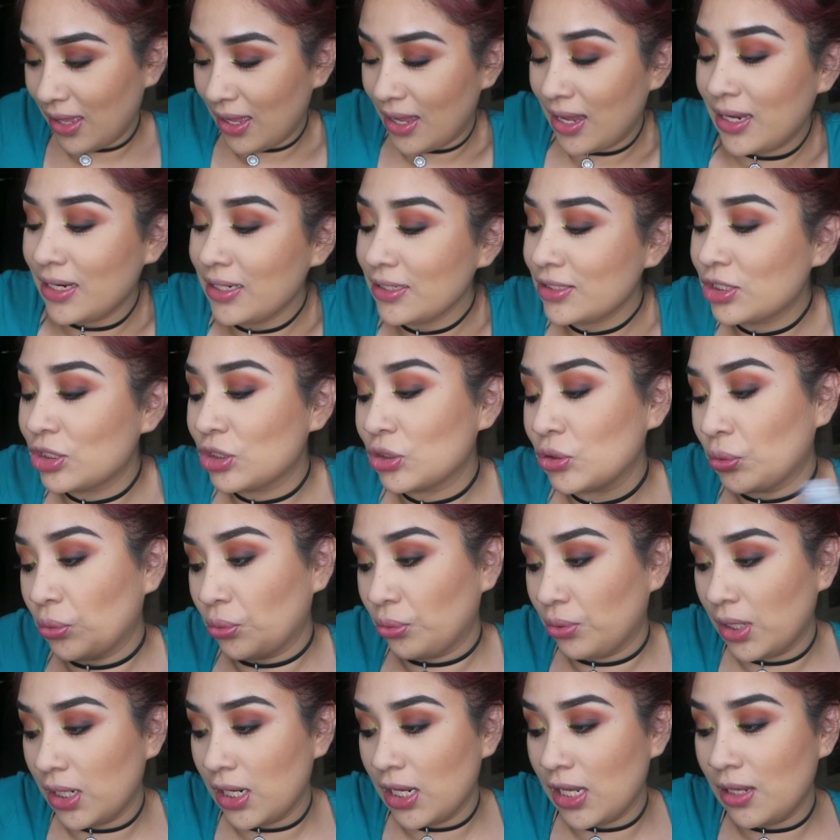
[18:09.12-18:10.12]
I
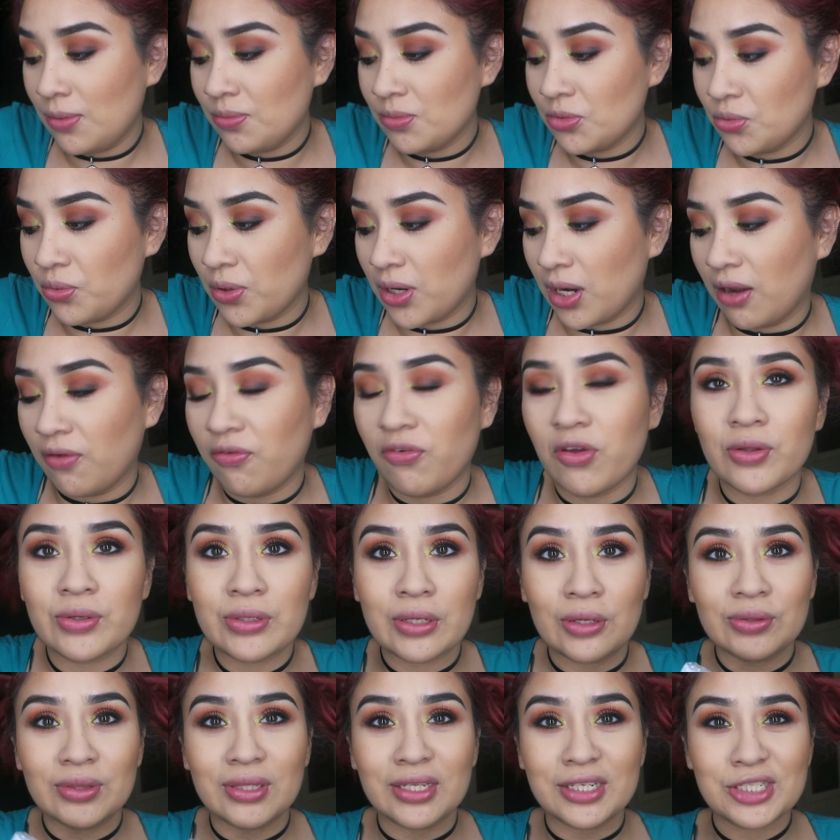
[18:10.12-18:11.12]
screamed when I
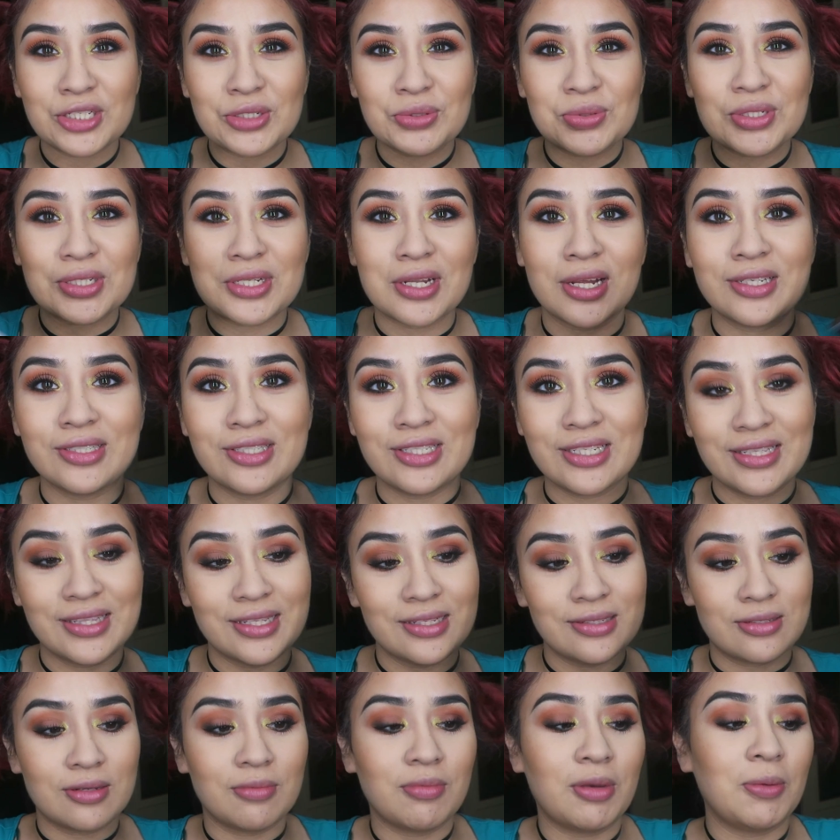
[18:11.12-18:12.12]
found out that she was launching
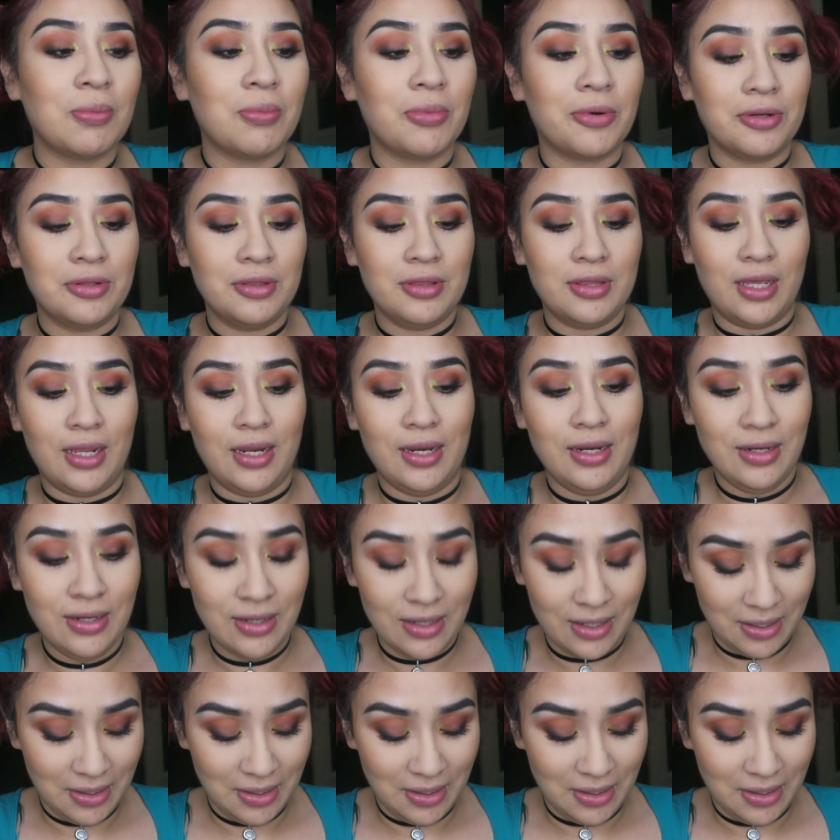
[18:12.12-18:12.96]
this on my birthday,